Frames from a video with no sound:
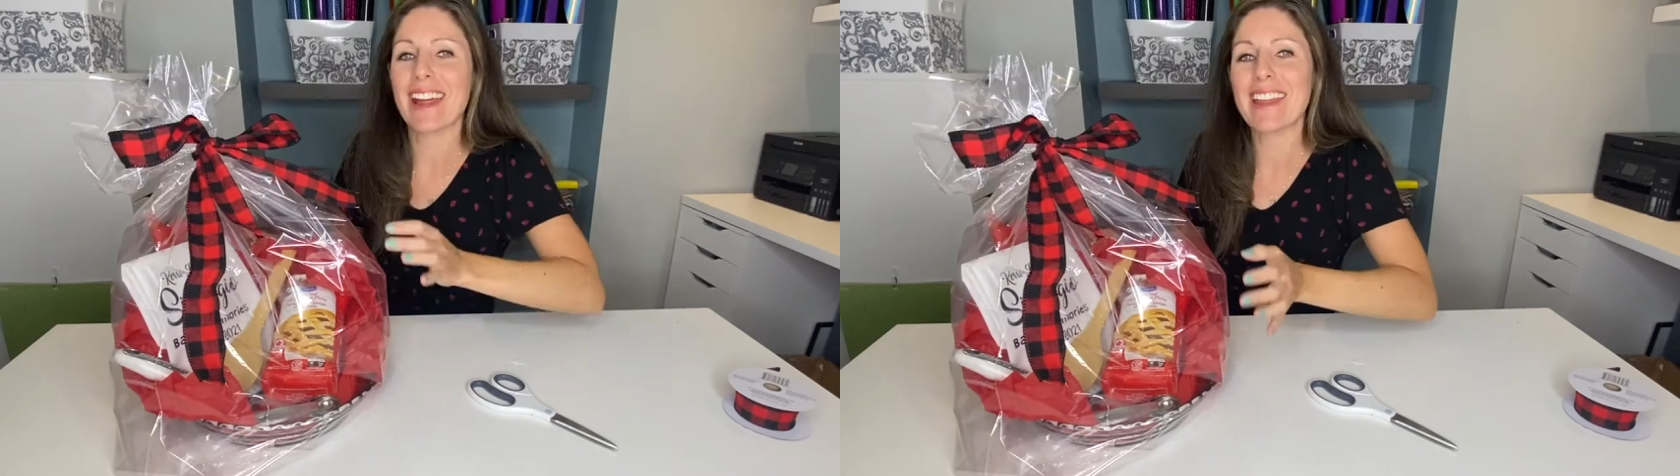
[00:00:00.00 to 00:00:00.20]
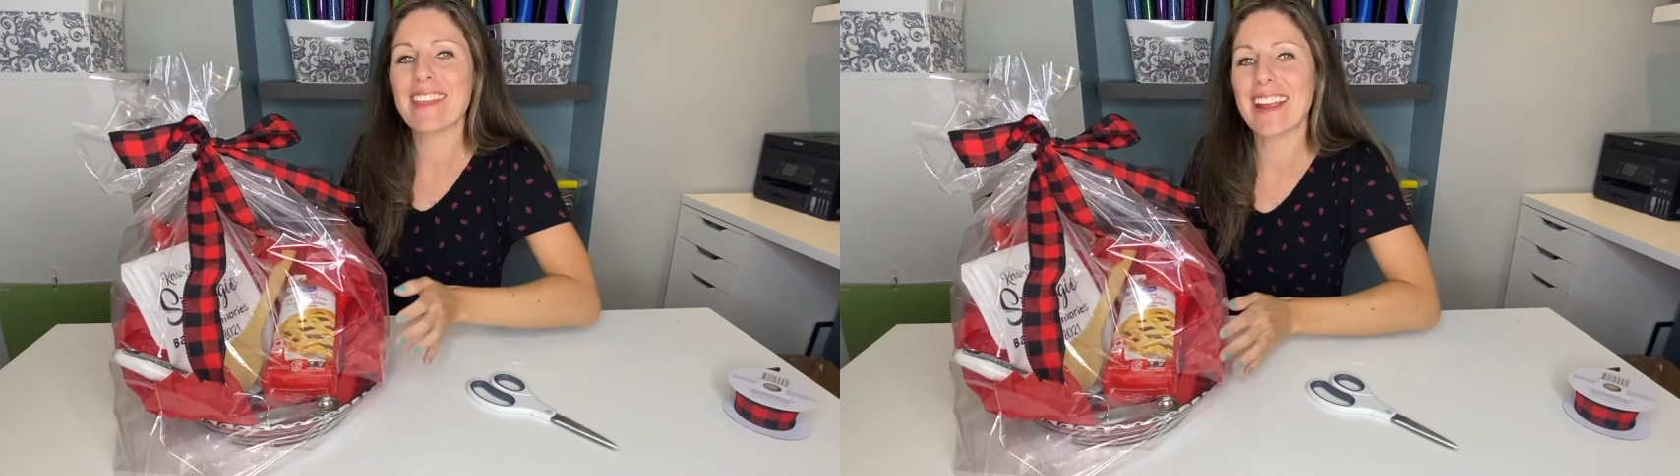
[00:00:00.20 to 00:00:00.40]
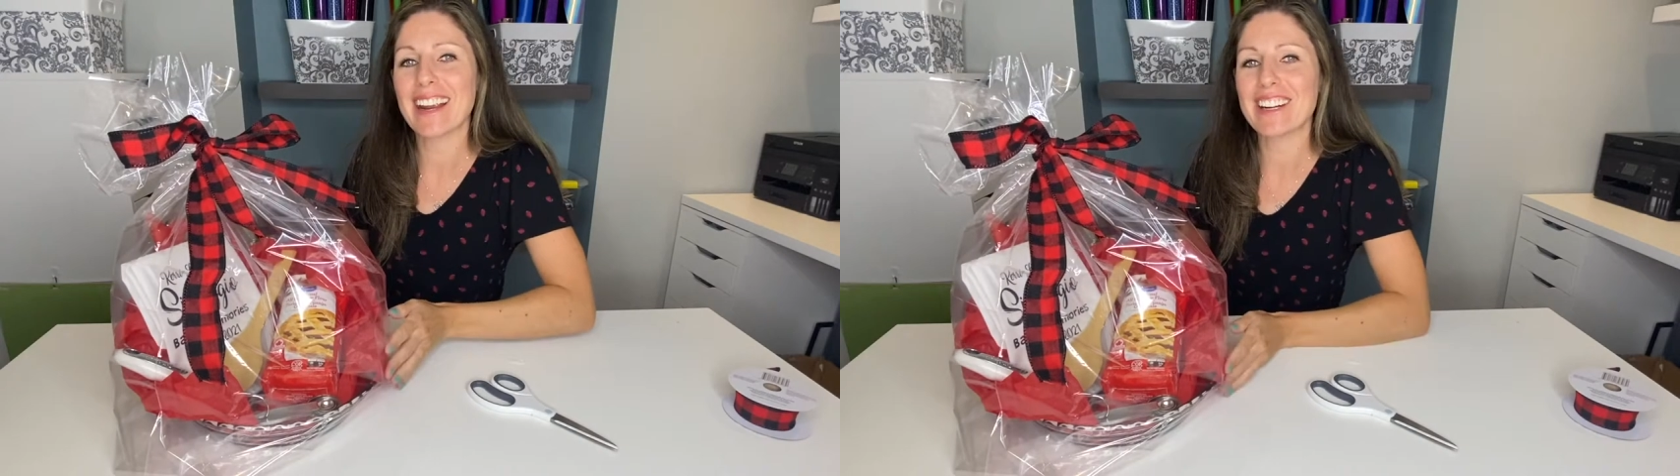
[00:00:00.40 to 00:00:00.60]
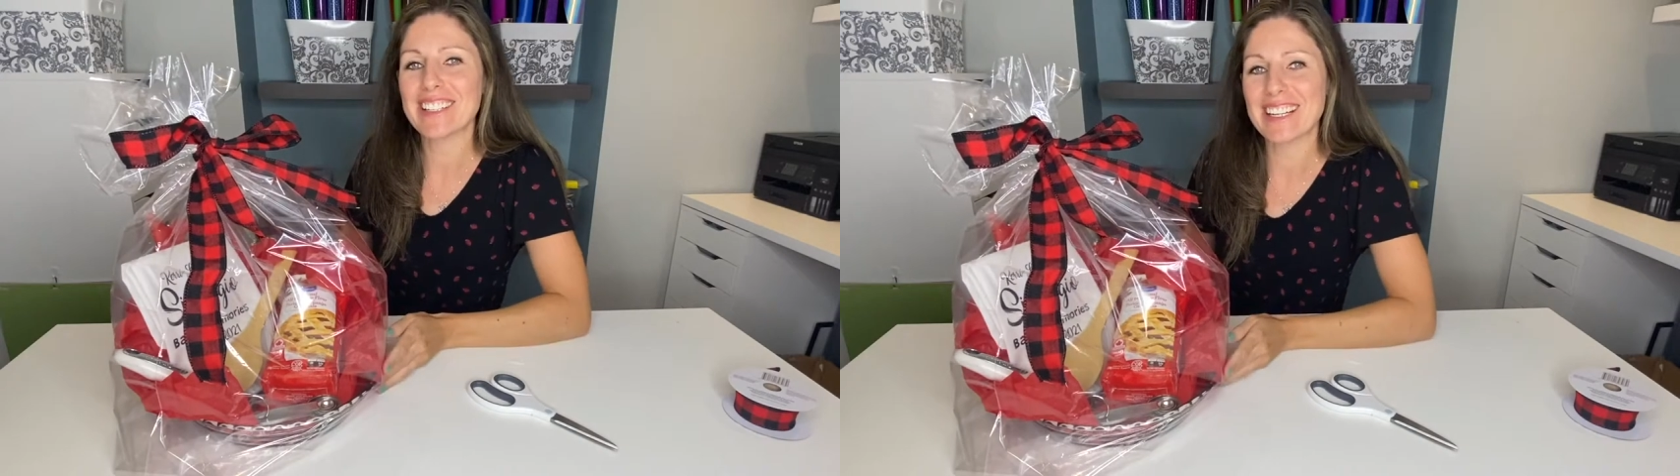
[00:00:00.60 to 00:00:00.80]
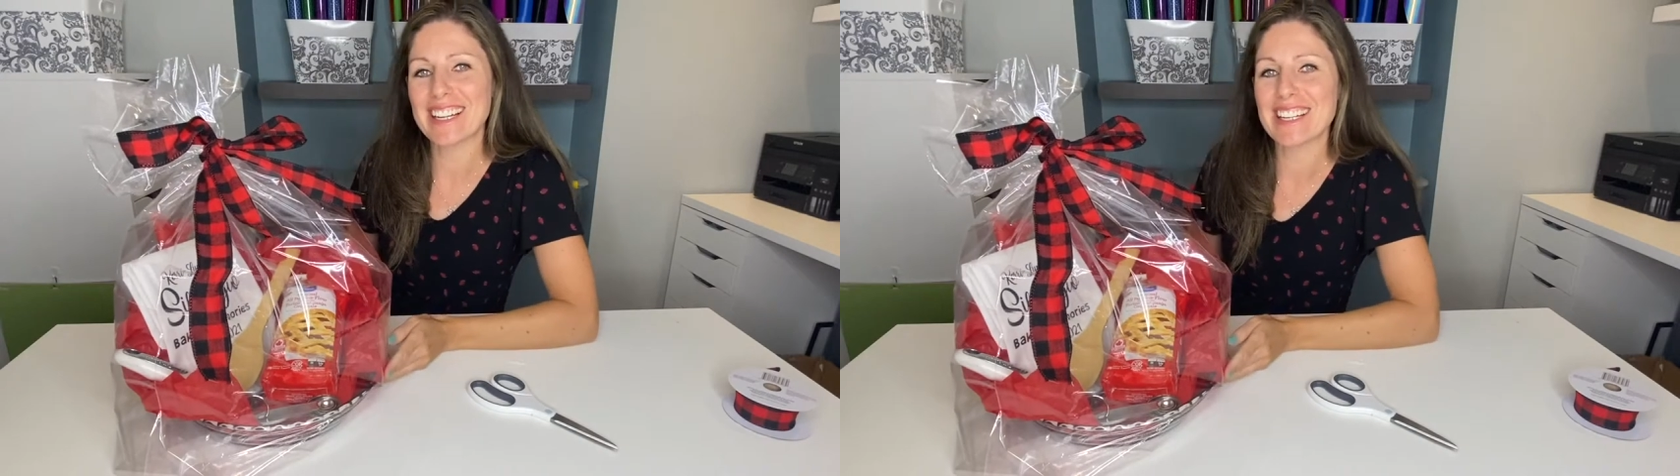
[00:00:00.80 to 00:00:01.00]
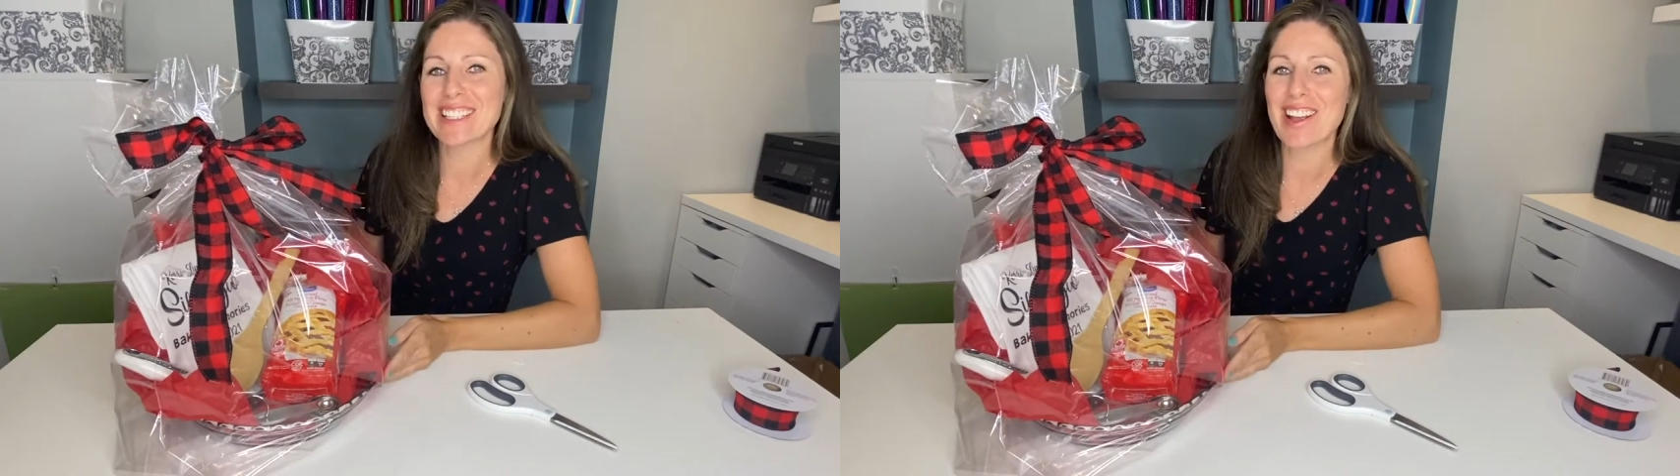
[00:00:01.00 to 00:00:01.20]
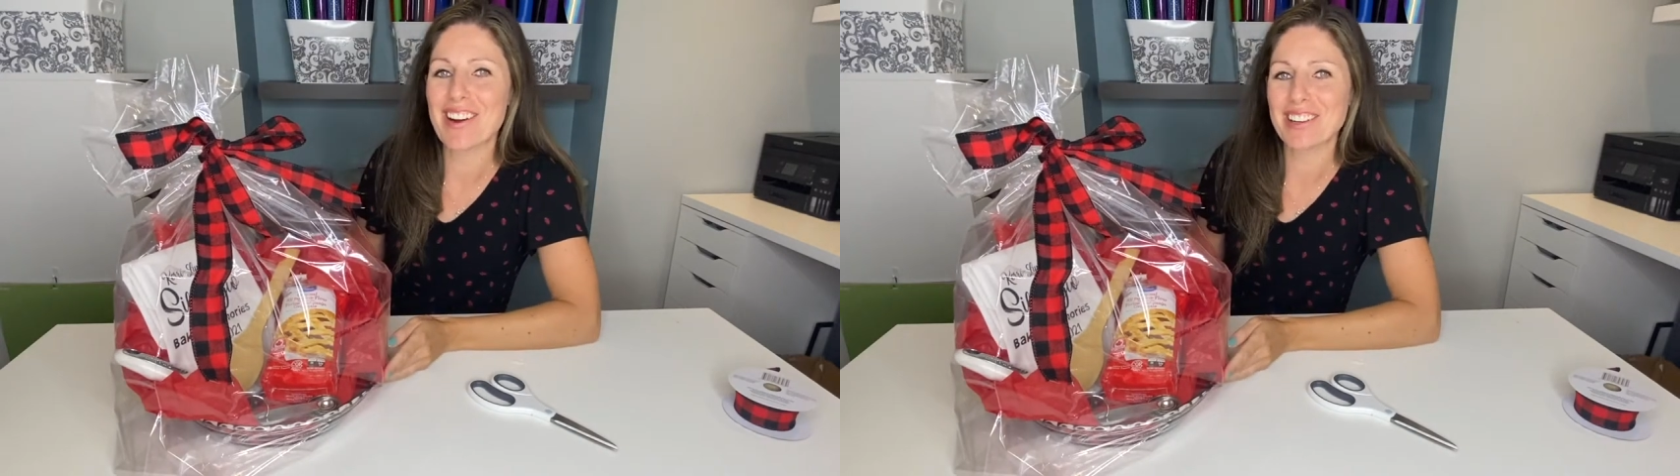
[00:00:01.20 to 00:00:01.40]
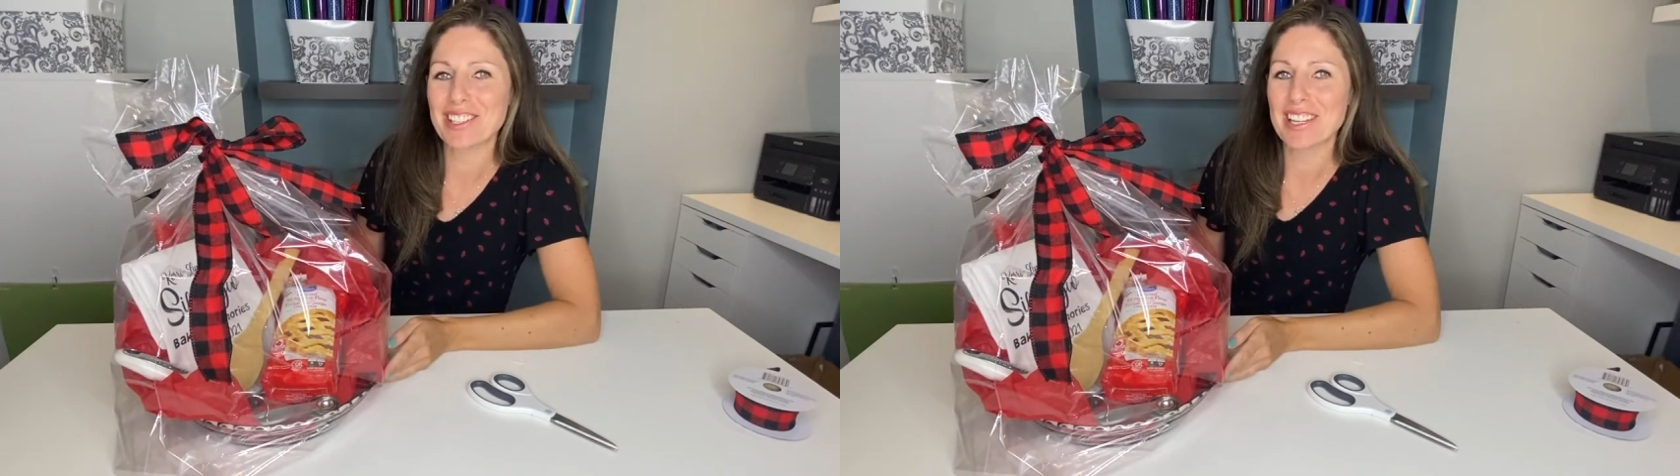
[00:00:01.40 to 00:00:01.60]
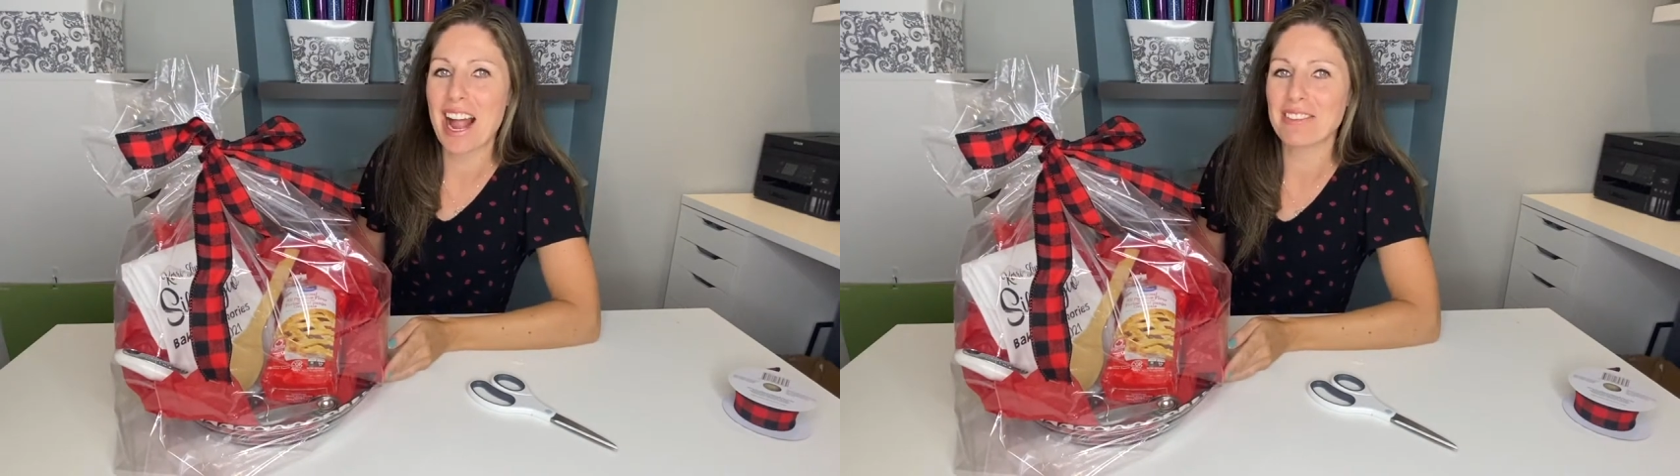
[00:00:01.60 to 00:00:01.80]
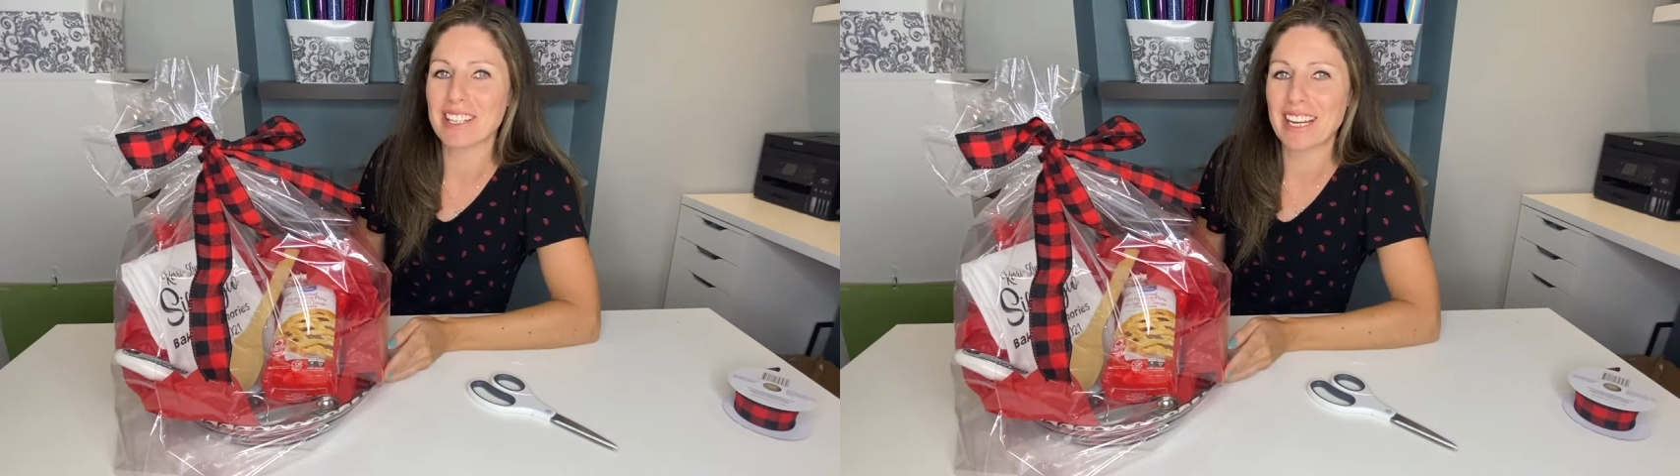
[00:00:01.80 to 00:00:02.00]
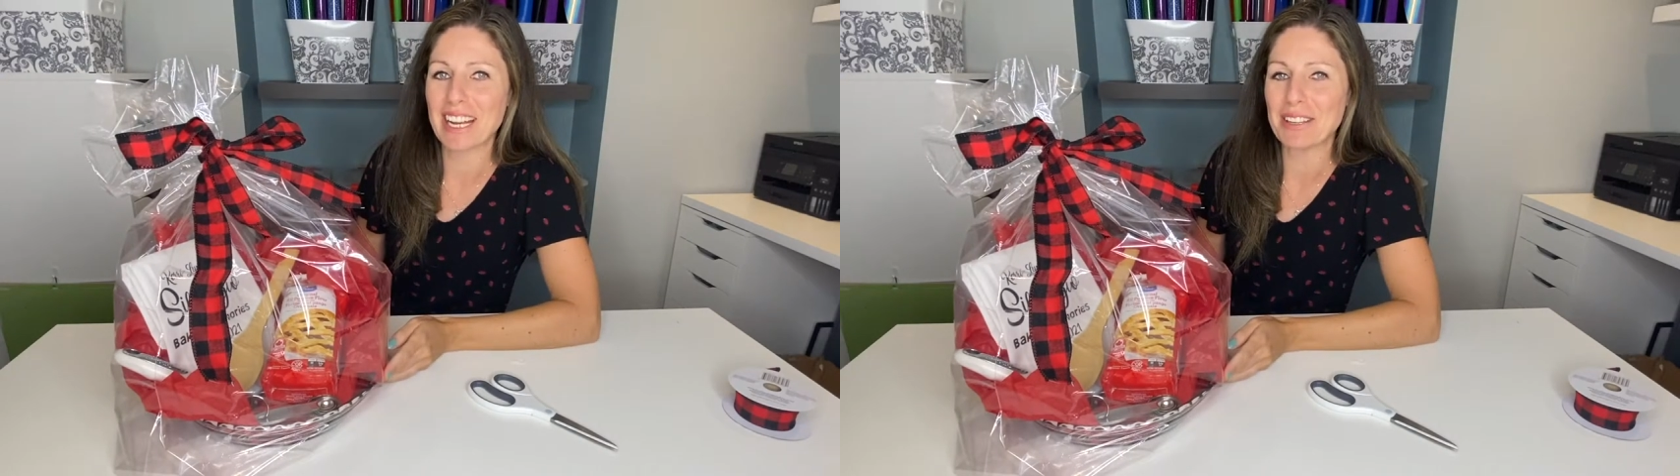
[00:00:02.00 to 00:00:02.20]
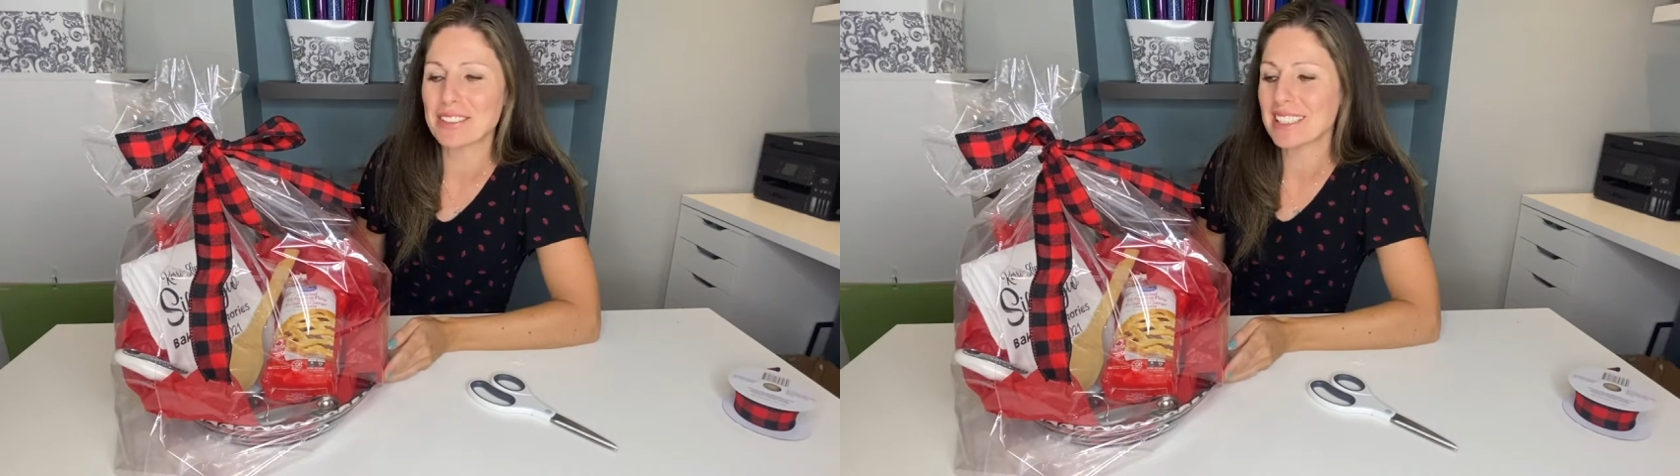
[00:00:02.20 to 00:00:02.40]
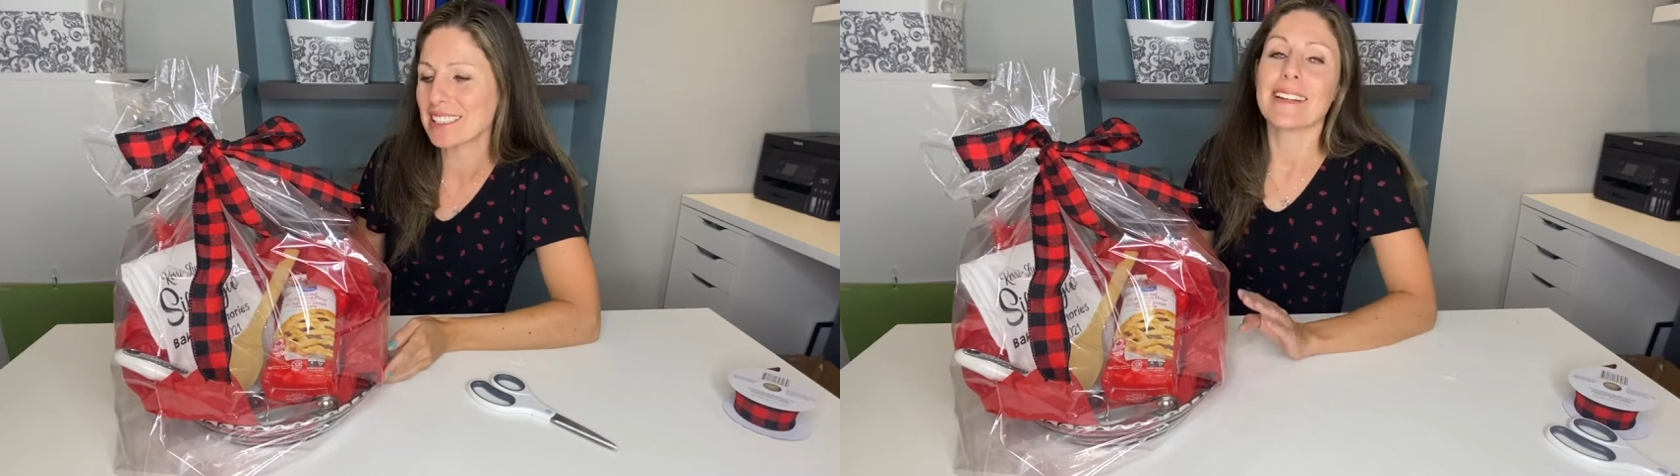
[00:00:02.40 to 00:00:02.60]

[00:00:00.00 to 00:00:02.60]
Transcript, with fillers: And there is our shower gift.